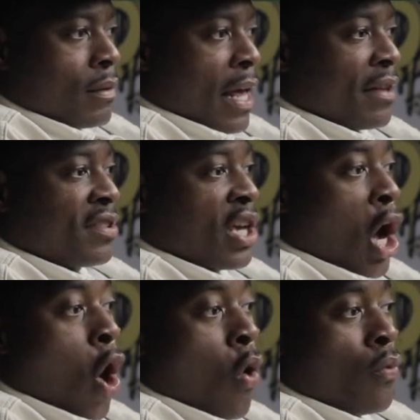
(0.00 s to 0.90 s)
Let's
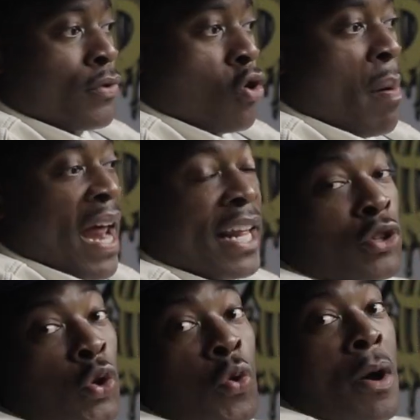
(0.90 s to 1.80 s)
go. You what? better
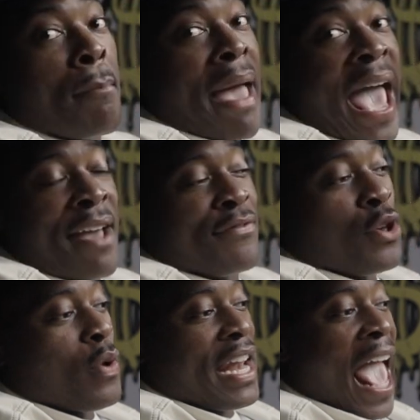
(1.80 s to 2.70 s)
do the math. You
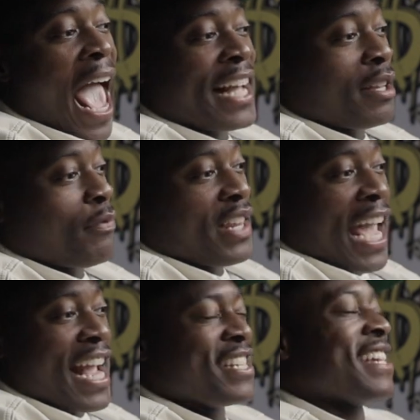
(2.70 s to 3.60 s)
in what? active
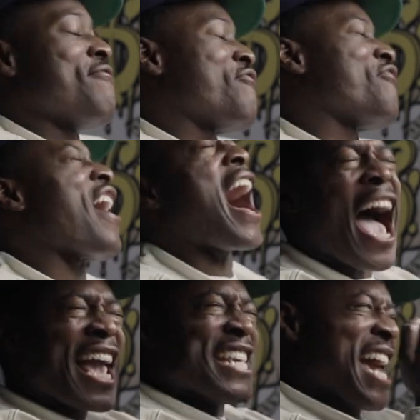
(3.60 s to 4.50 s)
danger.
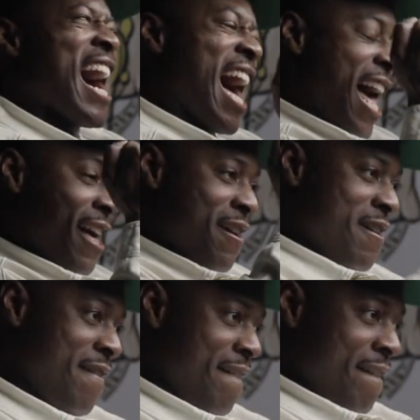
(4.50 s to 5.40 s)
Fire!
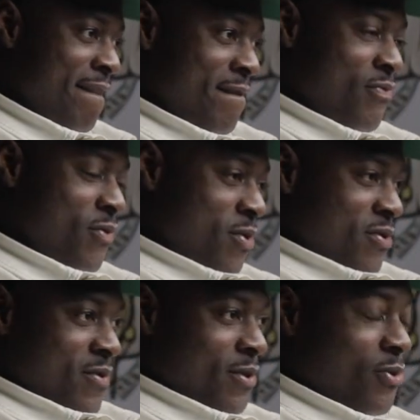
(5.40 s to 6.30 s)

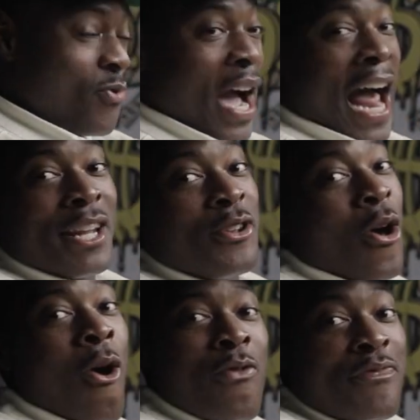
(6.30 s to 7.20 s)
What? You gotta
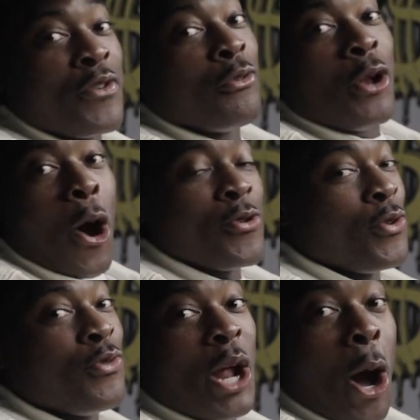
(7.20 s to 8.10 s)
know. If you I know, said,
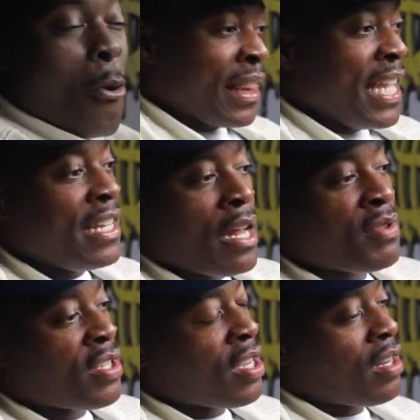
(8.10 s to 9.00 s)
you know. Leading
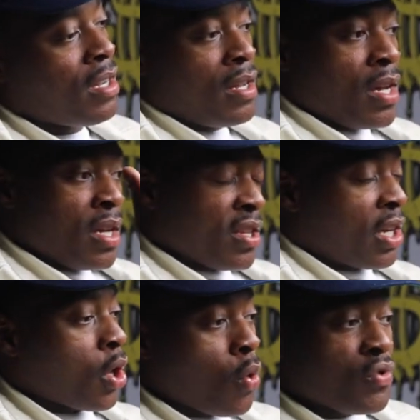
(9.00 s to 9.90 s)
up to the to
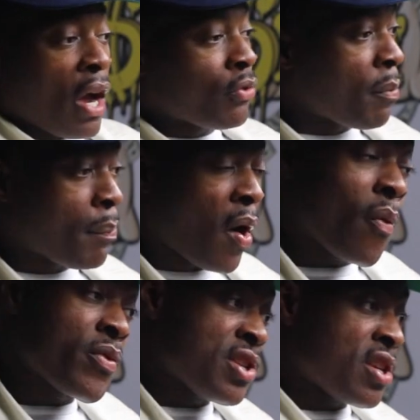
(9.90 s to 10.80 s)
close out the
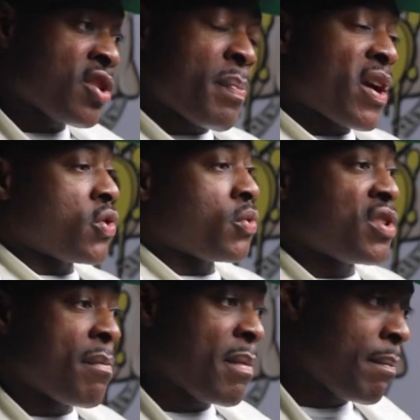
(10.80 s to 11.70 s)
bar was just special
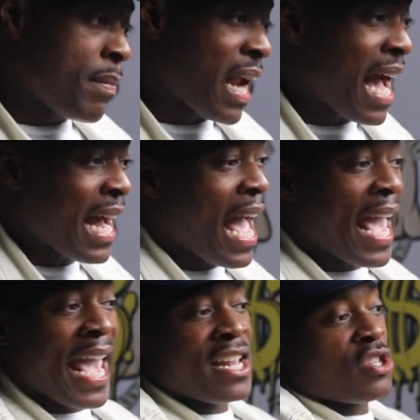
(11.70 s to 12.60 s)
to me. But I got
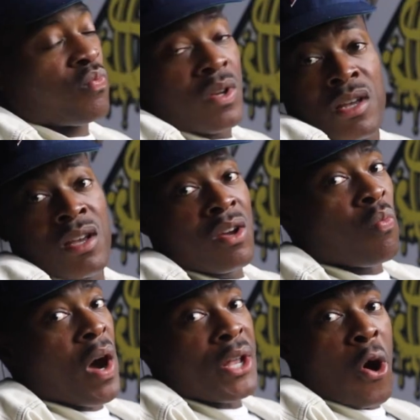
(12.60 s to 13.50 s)
Ace
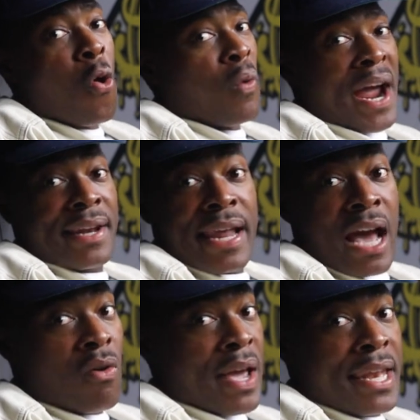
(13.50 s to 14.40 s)
1-0 right
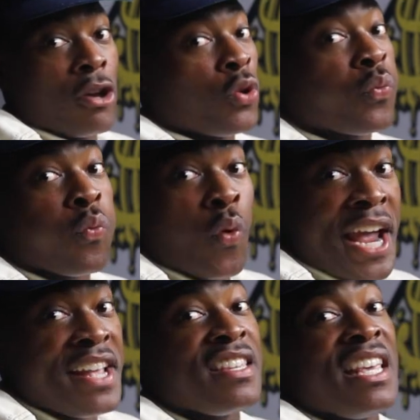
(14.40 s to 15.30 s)
now in the
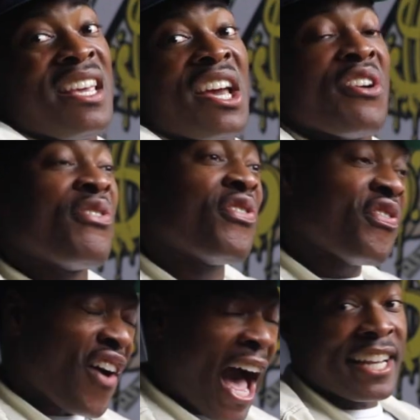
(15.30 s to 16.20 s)
crazy
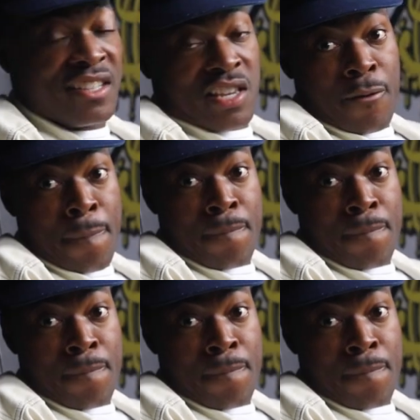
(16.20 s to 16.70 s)
fight.